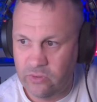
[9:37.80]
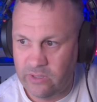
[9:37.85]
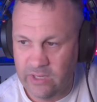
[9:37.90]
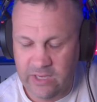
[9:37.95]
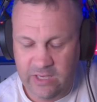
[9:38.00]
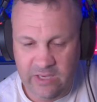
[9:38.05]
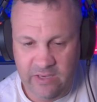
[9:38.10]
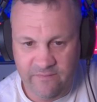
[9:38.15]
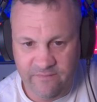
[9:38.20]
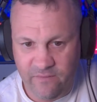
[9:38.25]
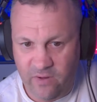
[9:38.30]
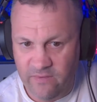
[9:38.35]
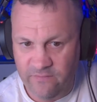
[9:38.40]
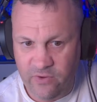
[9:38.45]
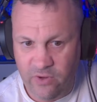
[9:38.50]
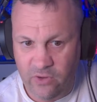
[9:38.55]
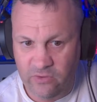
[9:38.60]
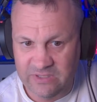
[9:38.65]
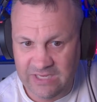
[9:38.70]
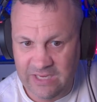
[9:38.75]
kick 5
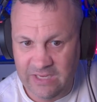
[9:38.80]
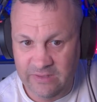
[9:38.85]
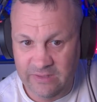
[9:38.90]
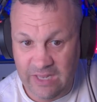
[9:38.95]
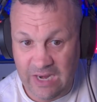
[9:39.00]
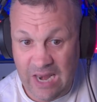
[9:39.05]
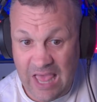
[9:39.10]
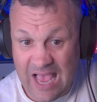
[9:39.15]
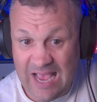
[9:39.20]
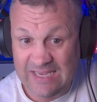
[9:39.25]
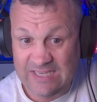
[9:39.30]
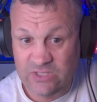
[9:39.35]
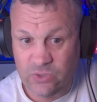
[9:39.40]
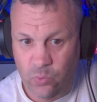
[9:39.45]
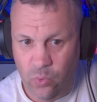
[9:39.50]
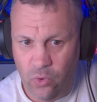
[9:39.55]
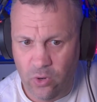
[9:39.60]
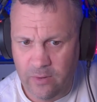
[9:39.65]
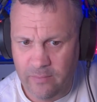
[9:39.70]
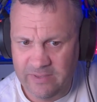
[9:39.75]
goals in the last
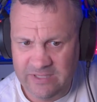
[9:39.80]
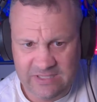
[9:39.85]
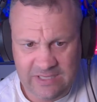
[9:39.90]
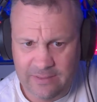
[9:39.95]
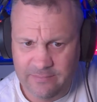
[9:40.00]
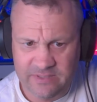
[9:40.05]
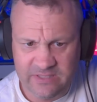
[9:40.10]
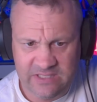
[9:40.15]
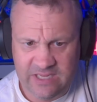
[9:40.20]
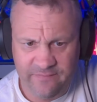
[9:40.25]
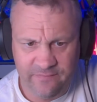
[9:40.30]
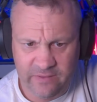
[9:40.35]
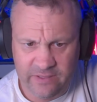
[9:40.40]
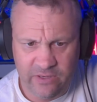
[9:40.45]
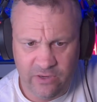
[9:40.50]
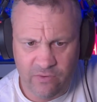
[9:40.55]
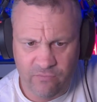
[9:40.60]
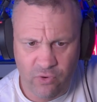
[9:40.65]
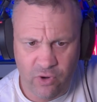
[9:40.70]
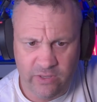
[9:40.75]
quarter, but something's definitely
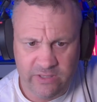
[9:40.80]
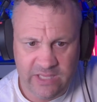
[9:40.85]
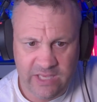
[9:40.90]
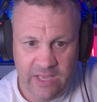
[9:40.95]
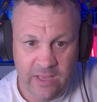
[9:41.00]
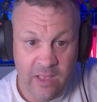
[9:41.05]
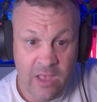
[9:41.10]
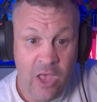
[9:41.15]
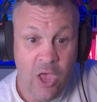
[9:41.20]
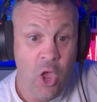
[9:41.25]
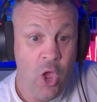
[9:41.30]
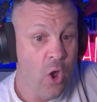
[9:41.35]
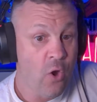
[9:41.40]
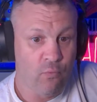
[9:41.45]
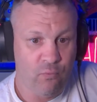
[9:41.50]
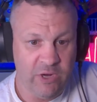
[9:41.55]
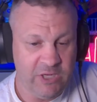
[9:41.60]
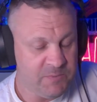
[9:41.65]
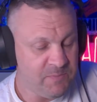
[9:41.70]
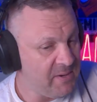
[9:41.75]
not right there.
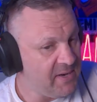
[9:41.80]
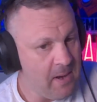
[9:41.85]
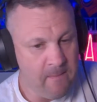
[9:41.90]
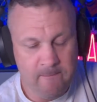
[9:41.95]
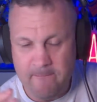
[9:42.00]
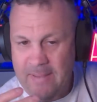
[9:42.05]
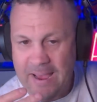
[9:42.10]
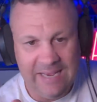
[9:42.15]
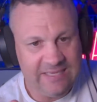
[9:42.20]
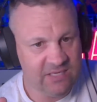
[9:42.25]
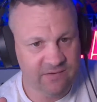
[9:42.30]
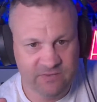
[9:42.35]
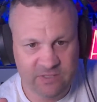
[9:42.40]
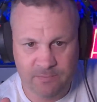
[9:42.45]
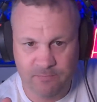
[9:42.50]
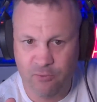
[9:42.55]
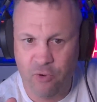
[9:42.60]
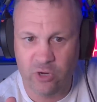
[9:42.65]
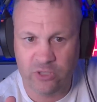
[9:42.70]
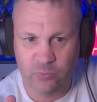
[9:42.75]
Richmond, massive
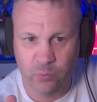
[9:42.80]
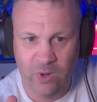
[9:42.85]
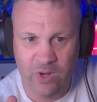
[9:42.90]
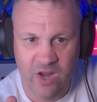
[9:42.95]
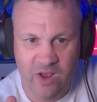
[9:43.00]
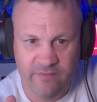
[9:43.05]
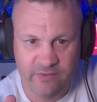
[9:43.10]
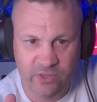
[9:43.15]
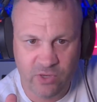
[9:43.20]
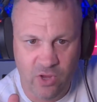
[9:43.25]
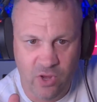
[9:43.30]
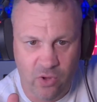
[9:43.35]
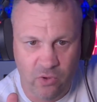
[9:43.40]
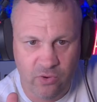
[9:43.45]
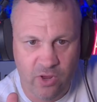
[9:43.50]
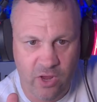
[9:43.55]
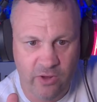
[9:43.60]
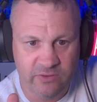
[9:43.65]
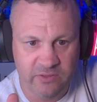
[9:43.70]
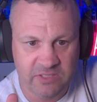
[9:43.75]
surprise win over the Gold
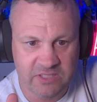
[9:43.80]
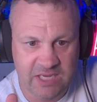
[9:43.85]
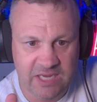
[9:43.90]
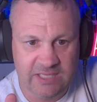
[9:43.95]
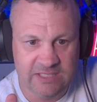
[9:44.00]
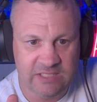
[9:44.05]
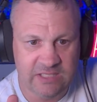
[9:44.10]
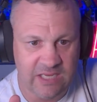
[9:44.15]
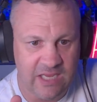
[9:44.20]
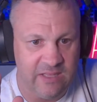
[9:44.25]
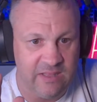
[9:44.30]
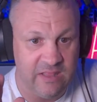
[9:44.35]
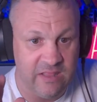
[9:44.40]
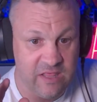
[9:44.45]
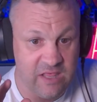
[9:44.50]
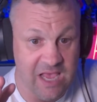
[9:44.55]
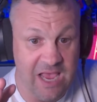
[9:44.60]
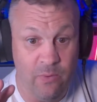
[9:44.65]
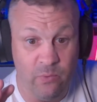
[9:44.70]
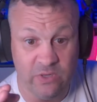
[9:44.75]
Coast Suns, and
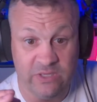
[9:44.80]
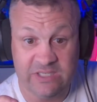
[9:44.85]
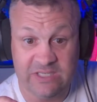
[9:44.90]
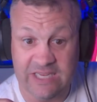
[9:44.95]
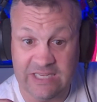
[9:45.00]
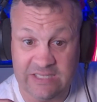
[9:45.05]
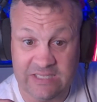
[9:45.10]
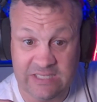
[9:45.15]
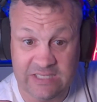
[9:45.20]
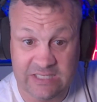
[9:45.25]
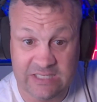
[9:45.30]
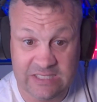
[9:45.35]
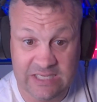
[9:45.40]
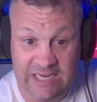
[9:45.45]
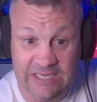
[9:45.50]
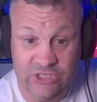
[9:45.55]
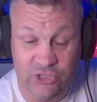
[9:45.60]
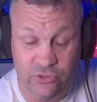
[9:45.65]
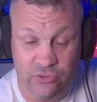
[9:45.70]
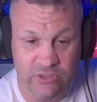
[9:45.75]
they were
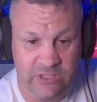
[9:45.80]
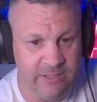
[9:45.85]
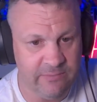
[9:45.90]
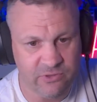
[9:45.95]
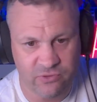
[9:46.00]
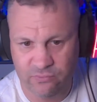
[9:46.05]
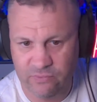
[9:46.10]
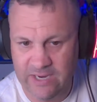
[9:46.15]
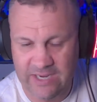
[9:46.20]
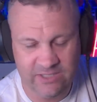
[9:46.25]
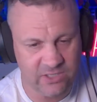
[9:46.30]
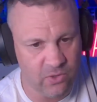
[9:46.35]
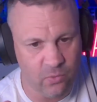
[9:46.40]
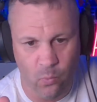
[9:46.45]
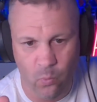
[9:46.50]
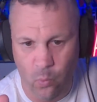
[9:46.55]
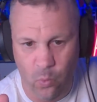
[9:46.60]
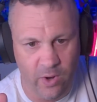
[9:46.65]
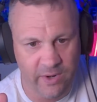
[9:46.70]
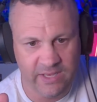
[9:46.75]
sensational. Tim Taranto,
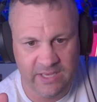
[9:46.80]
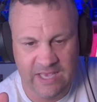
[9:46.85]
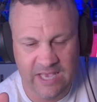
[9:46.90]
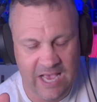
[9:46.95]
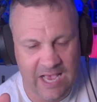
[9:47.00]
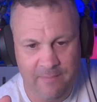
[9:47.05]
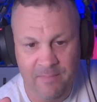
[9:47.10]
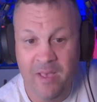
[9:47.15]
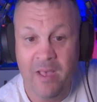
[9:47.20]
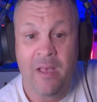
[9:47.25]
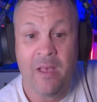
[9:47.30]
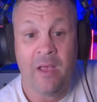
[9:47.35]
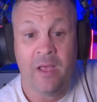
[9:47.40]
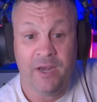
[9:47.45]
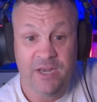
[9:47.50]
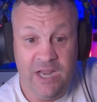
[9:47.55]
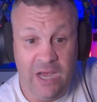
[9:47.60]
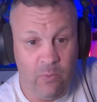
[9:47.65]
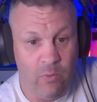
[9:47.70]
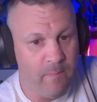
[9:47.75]
what a game.
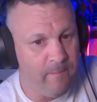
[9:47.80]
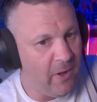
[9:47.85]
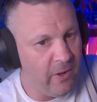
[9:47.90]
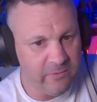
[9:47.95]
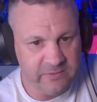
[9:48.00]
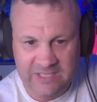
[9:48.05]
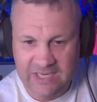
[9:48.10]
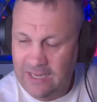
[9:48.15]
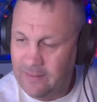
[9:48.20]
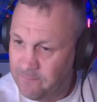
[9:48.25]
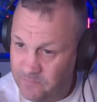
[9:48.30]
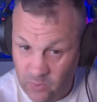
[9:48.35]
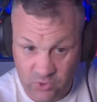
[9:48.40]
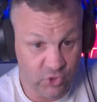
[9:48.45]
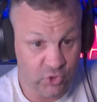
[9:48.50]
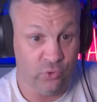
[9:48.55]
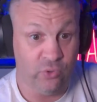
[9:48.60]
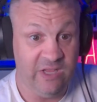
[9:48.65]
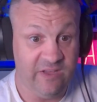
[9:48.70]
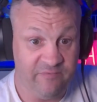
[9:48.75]
Noah Bolter,
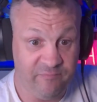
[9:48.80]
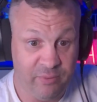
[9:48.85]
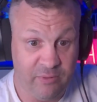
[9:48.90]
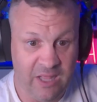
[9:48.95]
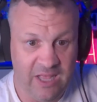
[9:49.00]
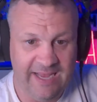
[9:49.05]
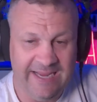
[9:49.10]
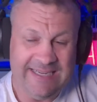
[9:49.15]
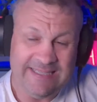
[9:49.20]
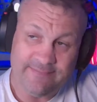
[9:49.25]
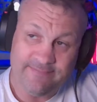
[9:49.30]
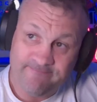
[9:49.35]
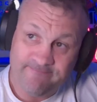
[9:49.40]
should he have played?